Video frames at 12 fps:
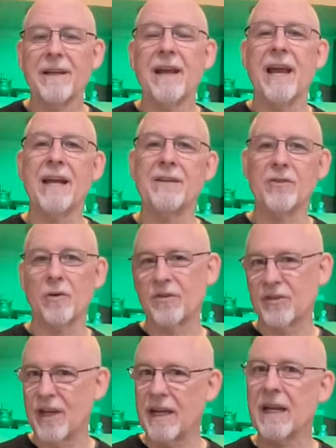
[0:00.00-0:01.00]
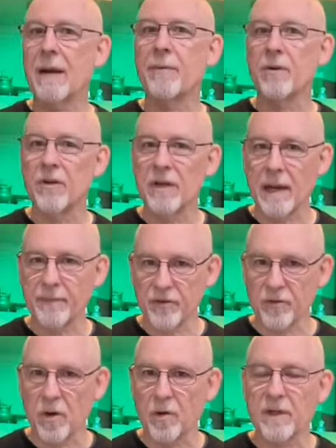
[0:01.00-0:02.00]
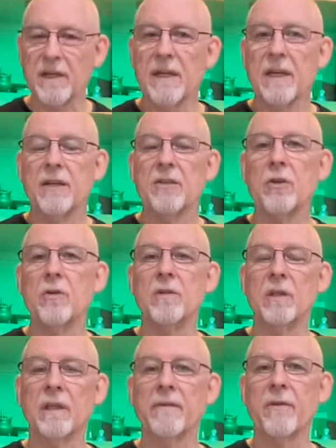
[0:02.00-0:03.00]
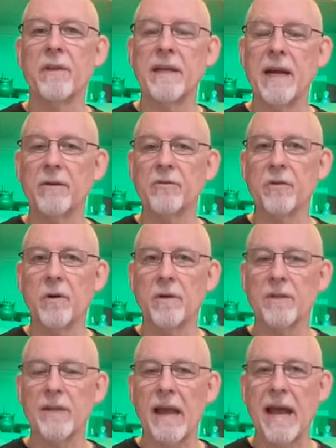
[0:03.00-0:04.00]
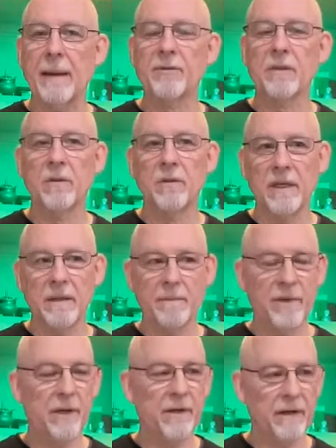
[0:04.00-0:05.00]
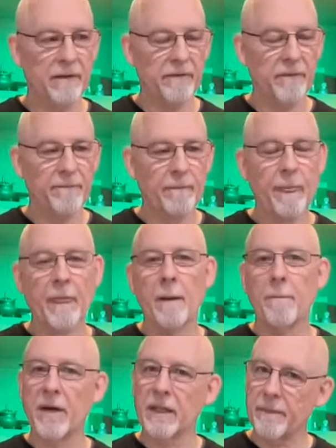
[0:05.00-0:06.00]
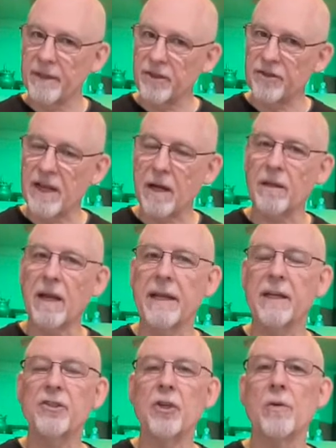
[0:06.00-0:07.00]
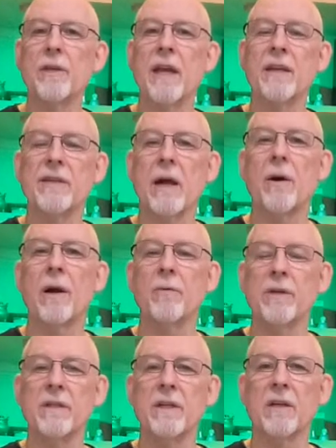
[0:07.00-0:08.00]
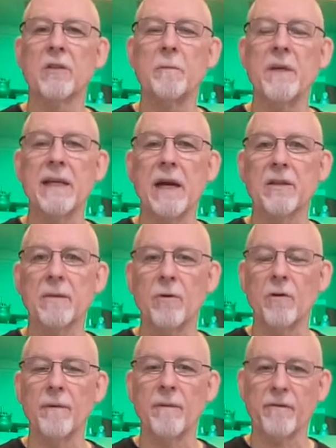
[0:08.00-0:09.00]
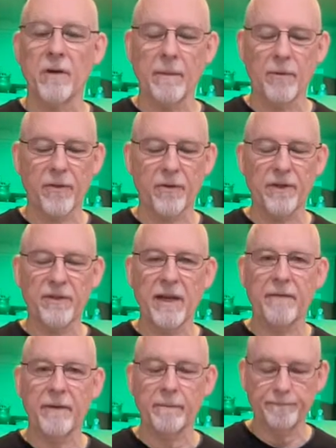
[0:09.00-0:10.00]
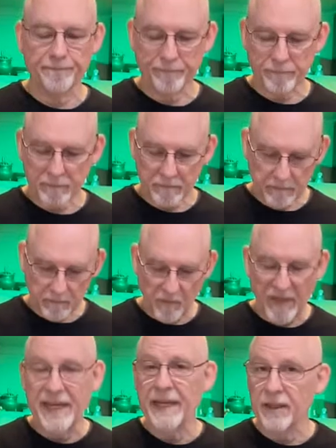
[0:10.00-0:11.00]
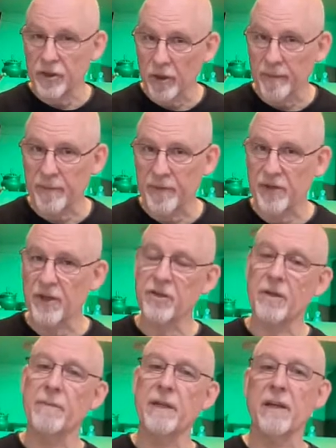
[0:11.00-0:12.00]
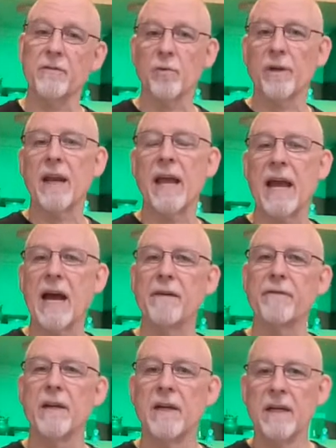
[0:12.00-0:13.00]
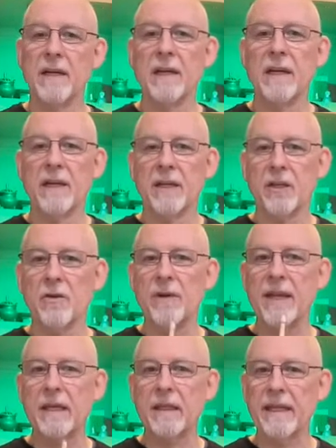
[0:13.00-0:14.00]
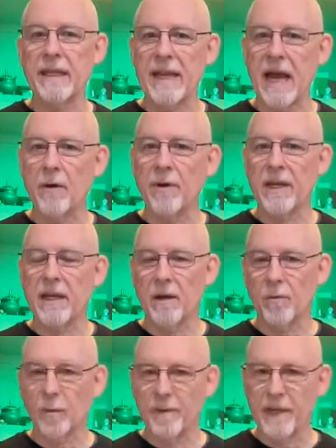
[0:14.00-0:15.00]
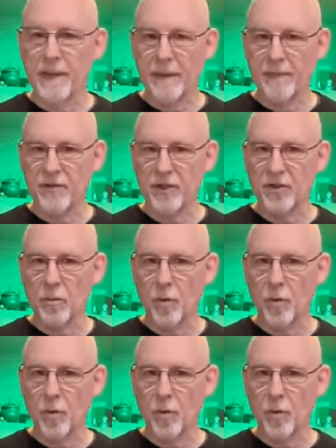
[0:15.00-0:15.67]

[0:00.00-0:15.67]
And so setting up a good upstroke to deliver the downstroke is absolutely imperative. But let me just outline and showcase how I would speak out the movement for number 37 in a German position, because we're going to have uniquely now, we'll be in that position